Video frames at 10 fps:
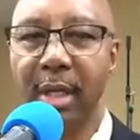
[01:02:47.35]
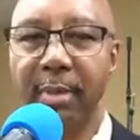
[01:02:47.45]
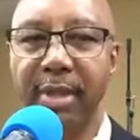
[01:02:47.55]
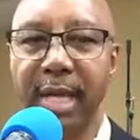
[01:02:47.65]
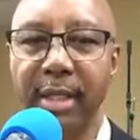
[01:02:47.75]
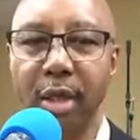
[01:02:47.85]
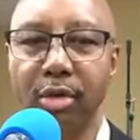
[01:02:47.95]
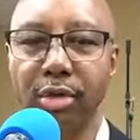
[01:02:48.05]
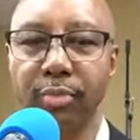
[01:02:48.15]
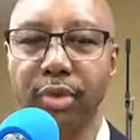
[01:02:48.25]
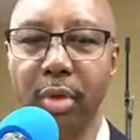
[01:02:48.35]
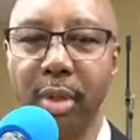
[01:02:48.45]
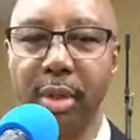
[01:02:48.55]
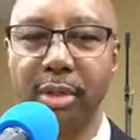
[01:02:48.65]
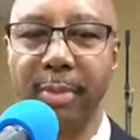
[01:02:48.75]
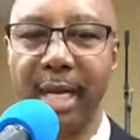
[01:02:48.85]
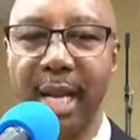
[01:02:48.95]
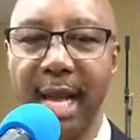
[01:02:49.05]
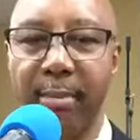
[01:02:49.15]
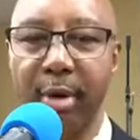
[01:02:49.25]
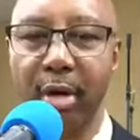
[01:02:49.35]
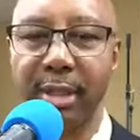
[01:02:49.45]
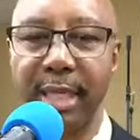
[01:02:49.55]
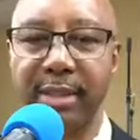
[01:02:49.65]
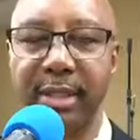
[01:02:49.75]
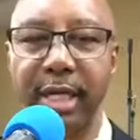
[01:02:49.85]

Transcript: Let me thank those who joined us by live broadcast.